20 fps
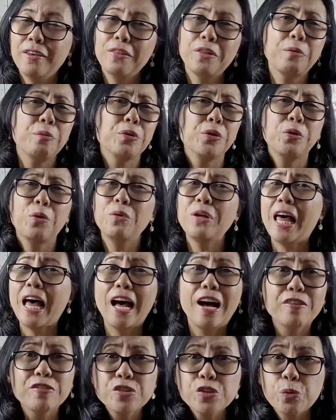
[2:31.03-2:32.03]
Then we don't
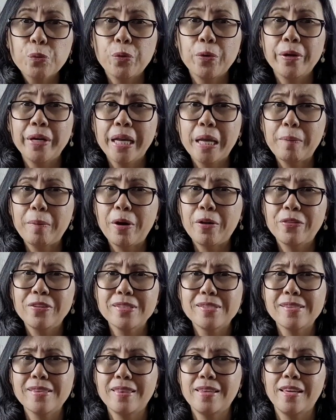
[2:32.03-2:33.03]
have to worry about
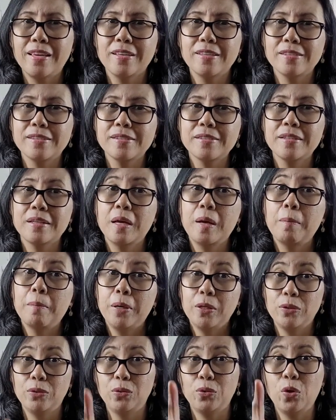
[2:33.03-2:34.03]
these things.
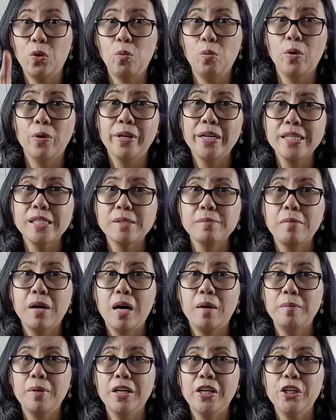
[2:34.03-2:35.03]
But no worries,
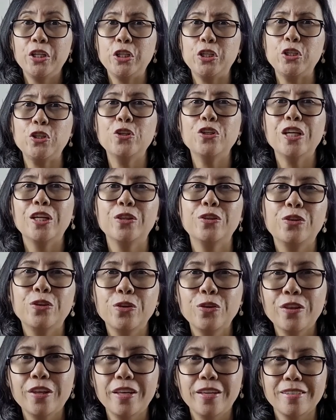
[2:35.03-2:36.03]
mama, you can
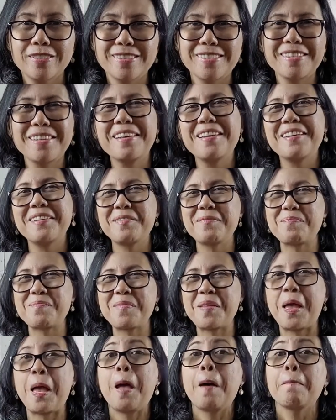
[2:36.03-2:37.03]
do this.
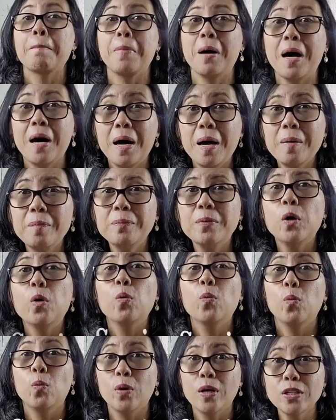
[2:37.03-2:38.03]
Pump
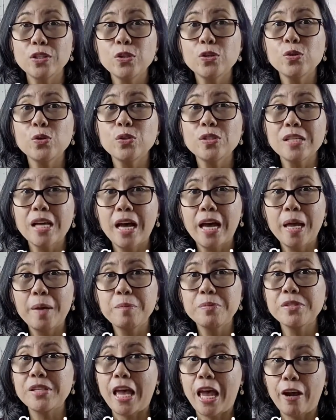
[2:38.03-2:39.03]
1 to 2
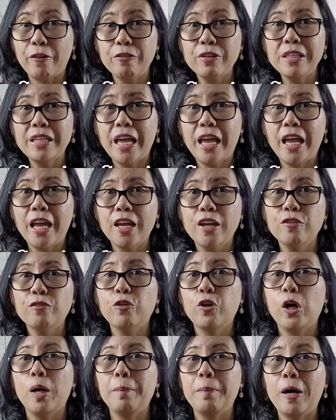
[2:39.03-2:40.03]
times every day
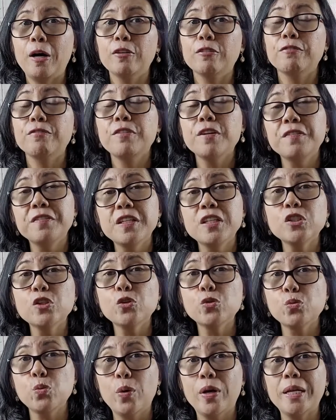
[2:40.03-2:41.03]
for about 15 to
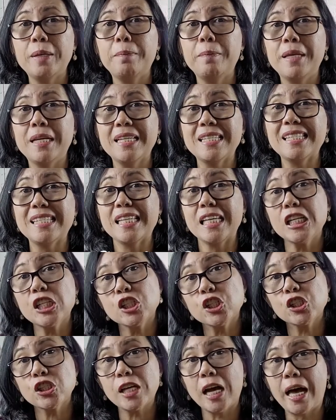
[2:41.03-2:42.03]
20 minutes
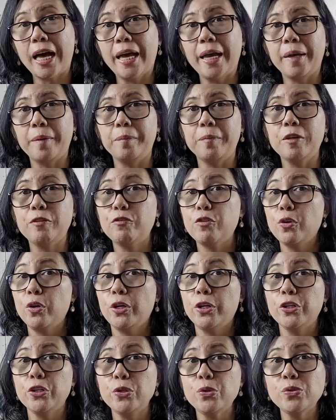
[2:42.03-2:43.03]
each time if you
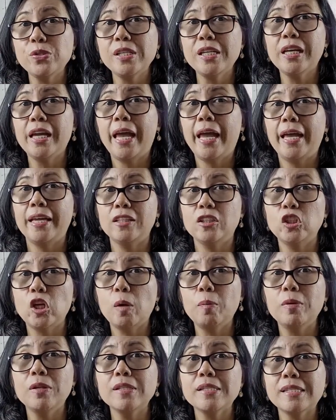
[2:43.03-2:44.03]
are using a
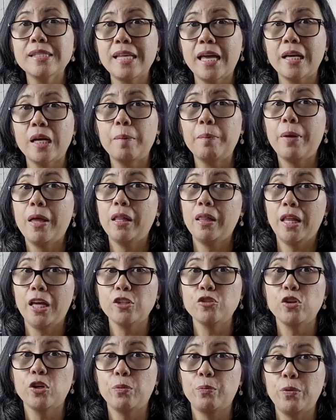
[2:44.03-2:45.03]
double setup
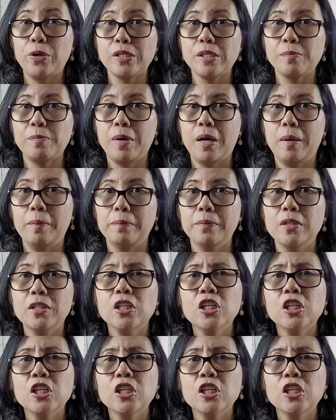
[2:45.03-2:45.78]
electric breast pump,